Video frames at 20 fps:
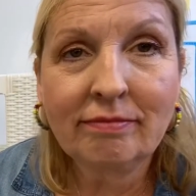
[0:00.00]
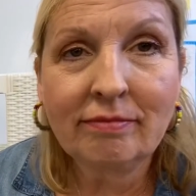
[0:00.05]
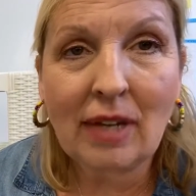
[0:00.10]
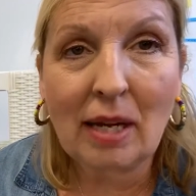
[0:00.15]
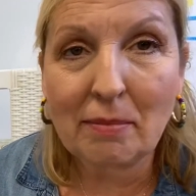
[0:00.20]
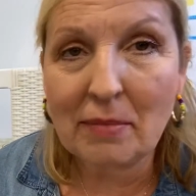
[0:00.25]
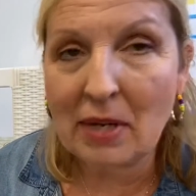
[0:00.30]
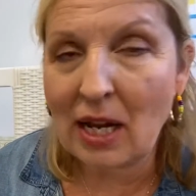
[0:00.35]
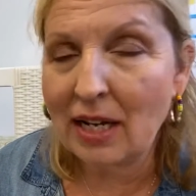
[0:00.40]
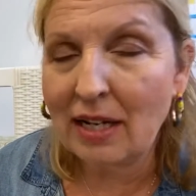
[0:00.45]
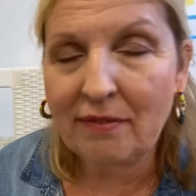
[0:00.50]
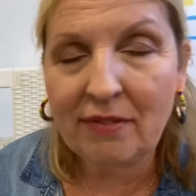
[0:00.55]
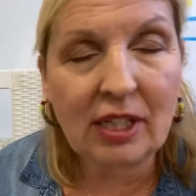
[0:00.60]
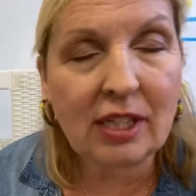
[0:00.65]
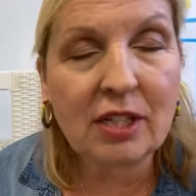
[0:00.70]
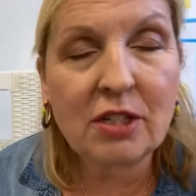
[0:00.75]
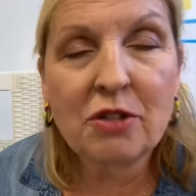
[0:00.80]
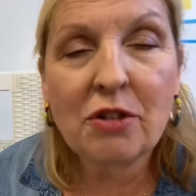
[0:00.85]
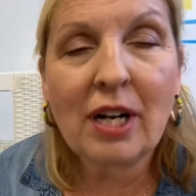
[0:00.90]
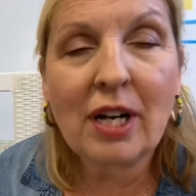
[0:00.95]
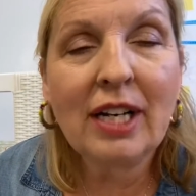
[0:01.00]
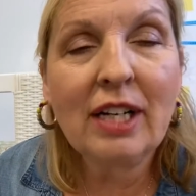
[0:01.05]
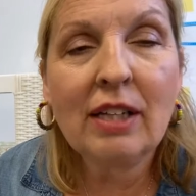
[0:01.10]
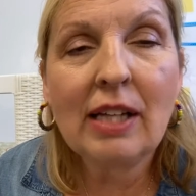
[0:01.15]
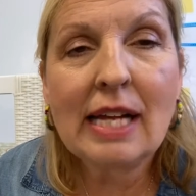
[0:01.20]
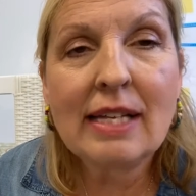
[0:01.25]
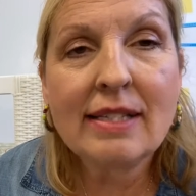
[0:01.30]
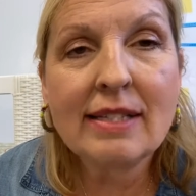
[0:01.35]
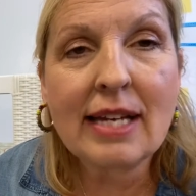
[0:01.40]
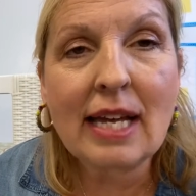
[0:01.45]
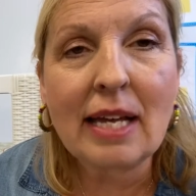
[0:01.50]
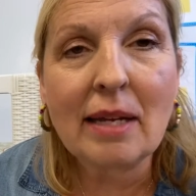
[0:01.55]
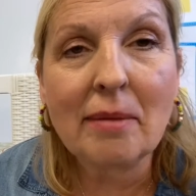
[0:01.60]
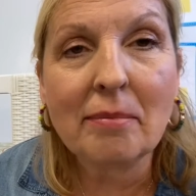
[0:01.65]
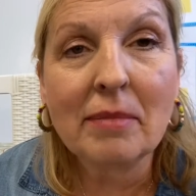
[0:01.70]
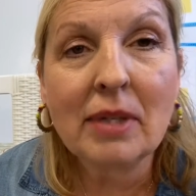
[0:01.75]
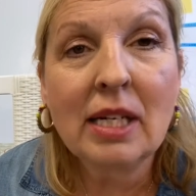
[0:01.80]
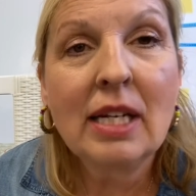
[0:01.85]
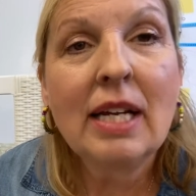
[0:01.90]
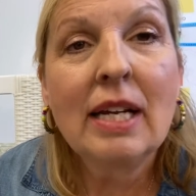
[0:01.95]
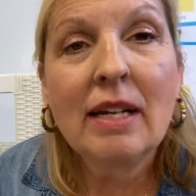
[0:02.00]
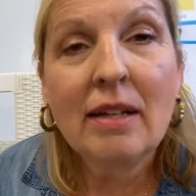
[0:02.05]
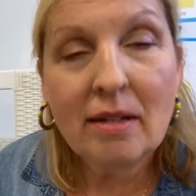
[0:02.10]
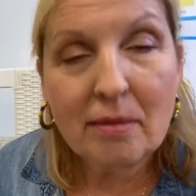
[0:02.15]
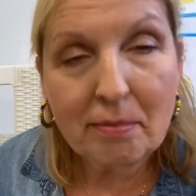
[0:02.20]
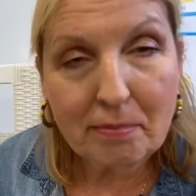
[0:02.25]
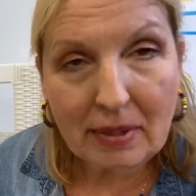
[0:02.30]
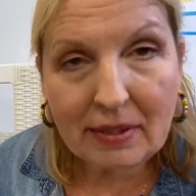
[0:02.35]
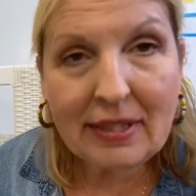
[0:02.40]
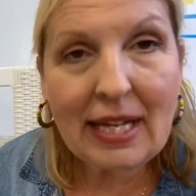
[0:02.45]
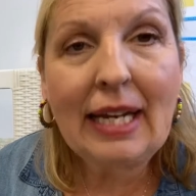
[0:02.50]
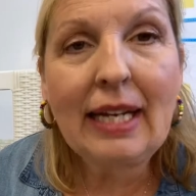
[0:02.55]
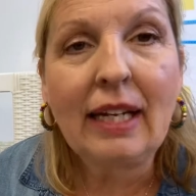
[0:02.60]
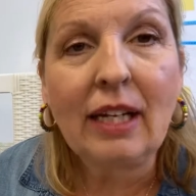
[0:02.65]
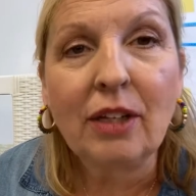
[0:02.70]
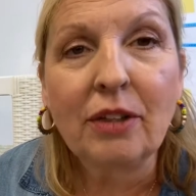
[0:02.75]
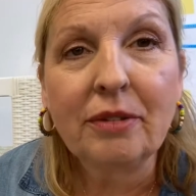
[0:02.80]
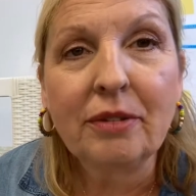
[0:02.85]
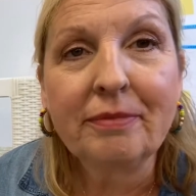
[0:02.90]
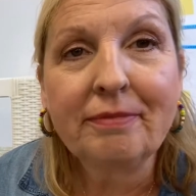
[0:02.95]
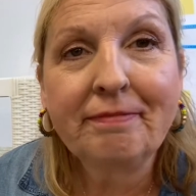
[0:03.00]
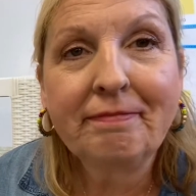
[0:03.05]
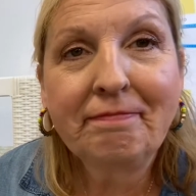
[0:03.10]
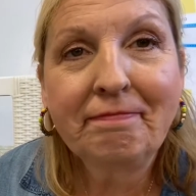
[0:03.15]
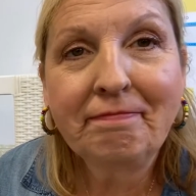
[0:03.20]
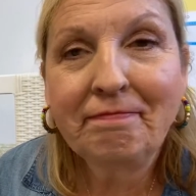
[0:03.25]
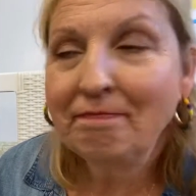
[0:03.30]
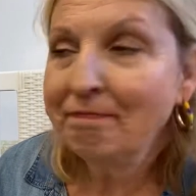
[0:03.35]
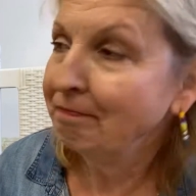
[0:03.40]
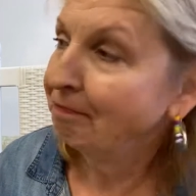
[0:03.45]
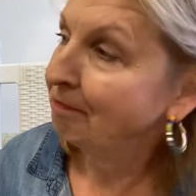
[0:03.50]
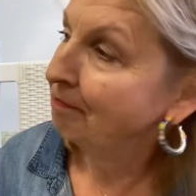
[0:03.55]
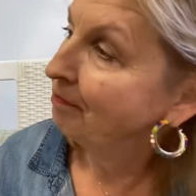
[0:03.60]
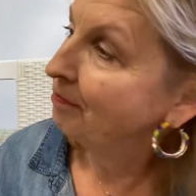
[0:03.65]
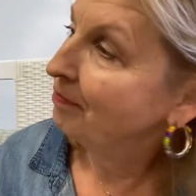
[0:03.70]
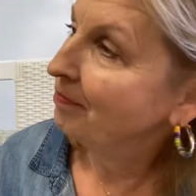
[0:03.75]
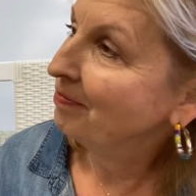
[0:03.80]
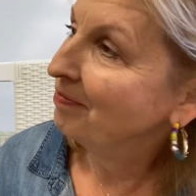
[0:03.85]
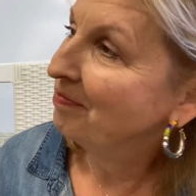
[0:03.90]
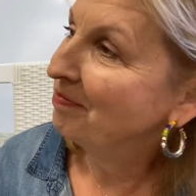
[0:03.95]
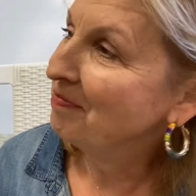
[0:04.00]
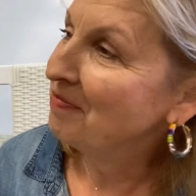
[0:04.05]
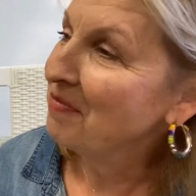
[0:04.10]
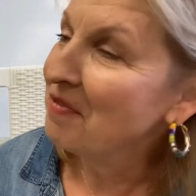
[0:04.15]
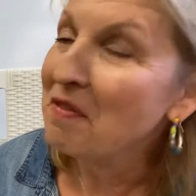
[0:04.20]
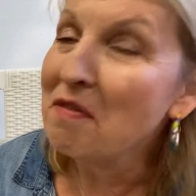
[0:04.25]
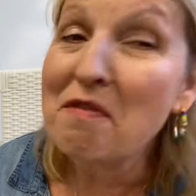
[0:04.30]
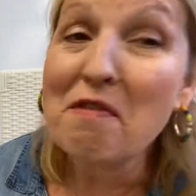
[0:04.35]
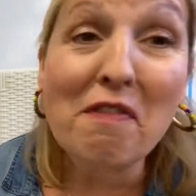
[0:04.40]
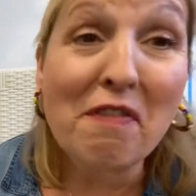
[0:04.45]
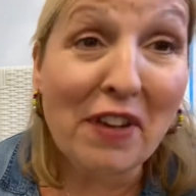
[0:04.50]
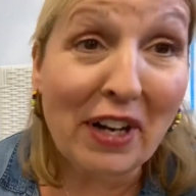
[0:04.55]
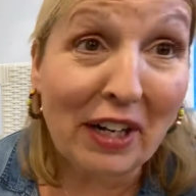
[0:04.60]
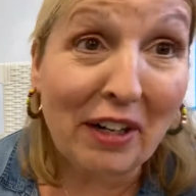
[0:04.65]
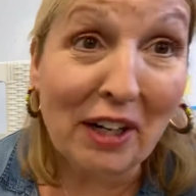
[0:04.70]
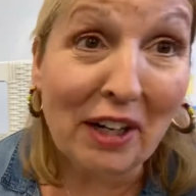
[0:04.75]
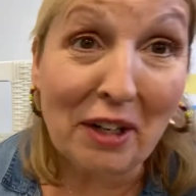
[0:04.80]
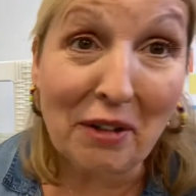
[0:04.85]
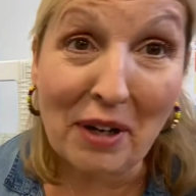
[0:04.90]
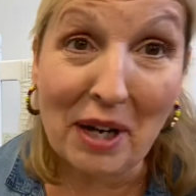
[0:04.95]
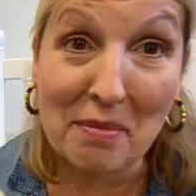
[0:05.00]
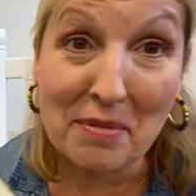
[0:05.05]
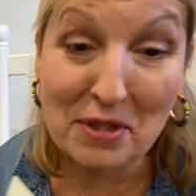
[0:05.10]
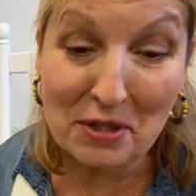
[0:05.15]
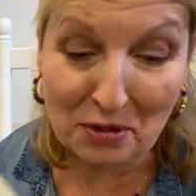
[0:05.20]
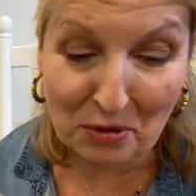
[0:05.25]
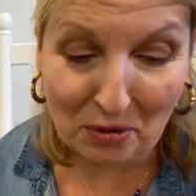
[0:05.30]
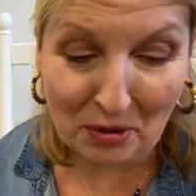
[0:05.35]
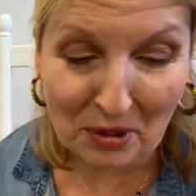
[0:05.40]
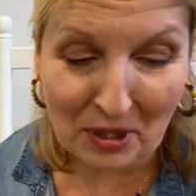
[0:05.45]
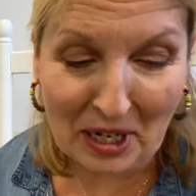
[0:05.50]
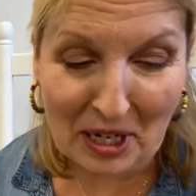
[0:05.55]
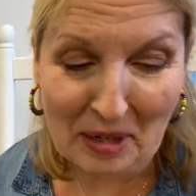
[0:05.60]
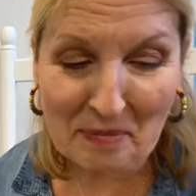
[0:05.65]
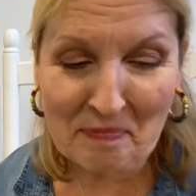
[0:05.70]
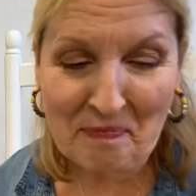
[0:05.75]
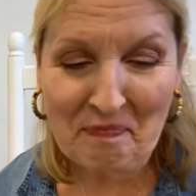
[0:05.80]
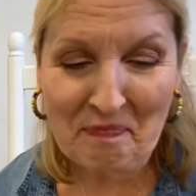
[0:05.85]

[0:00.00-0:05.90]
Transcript: I'm not even going to try your last name, but thank you. Very great story.